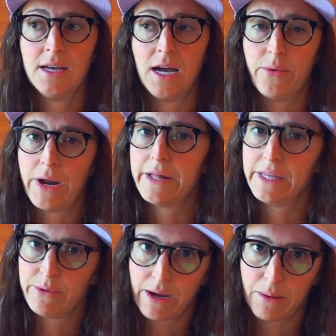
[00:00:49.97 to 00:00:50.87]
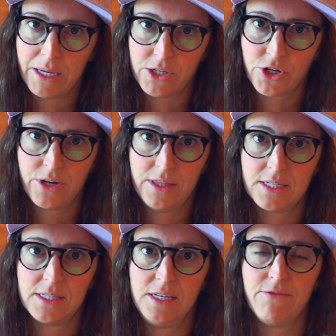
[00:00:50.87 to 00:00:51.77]
I would highly recommend turning
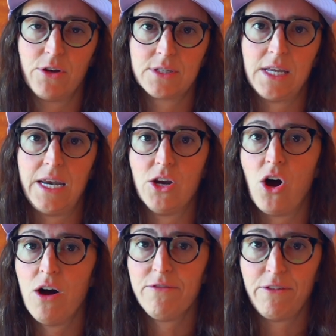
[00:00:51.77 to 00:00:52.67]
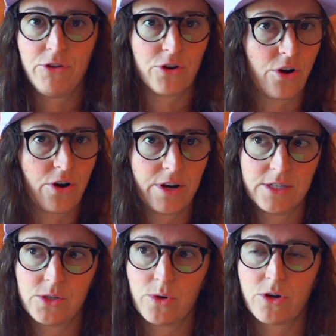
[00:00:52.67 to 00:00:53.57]
this default setting off if you're an
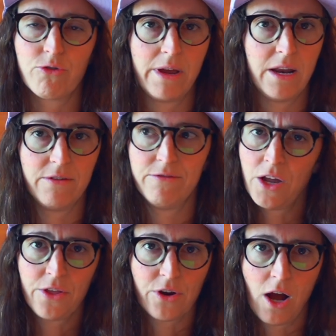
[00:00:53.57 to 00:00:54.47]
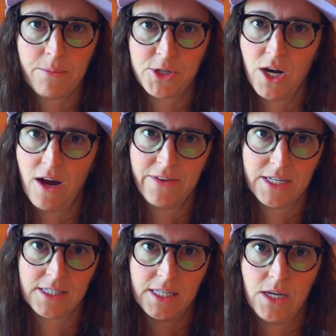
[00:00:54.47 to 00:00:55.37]
artist or creative. Another option,
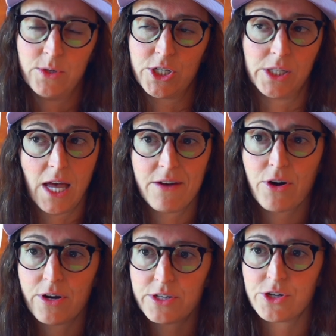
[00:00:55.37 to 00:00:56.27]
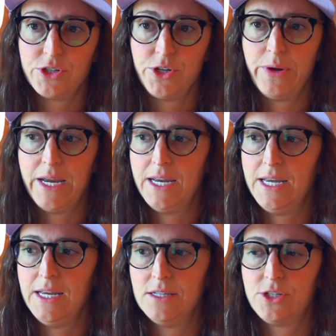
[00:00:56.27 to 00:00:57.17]
obviously, which a lot of artists are doing
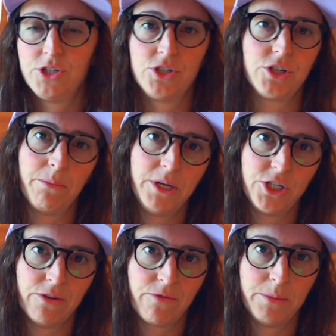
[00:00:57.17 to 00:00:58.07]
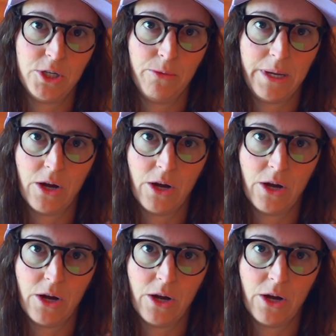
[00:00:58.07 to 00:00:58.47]
is just jumping ship from Adobe